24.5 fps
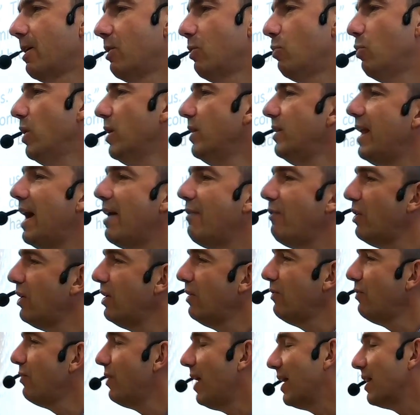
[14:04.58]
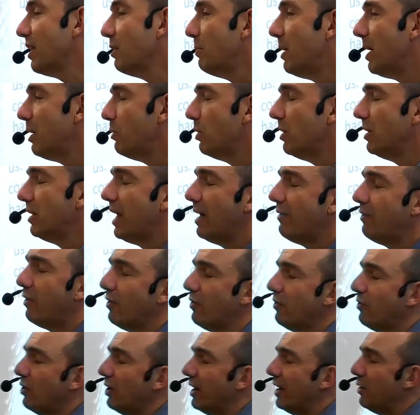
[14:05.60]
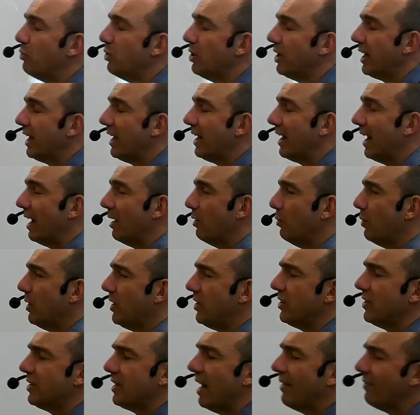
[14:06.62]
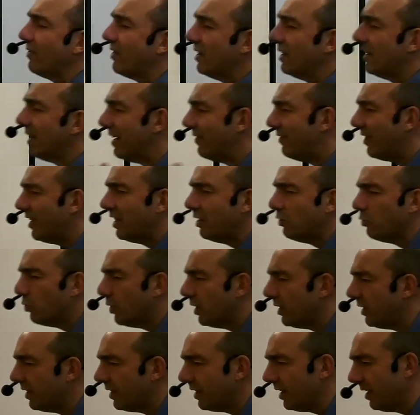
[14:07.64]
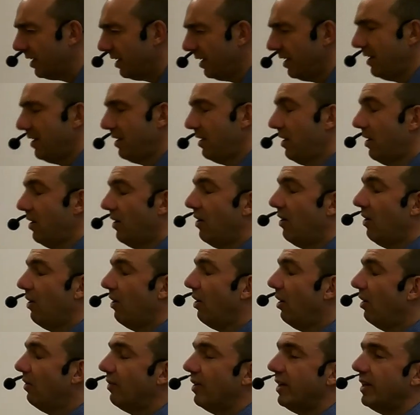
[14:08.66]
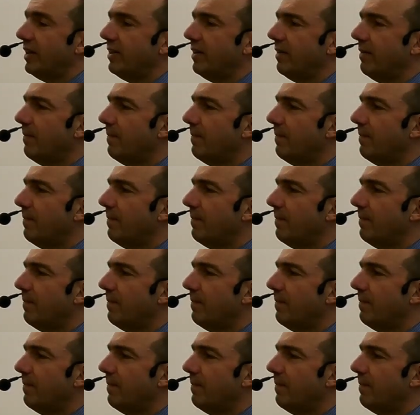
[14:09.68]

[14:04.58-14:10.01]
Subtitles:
We'll never fathom it, we'll never fully work it out. We just have to live in the wonder of it.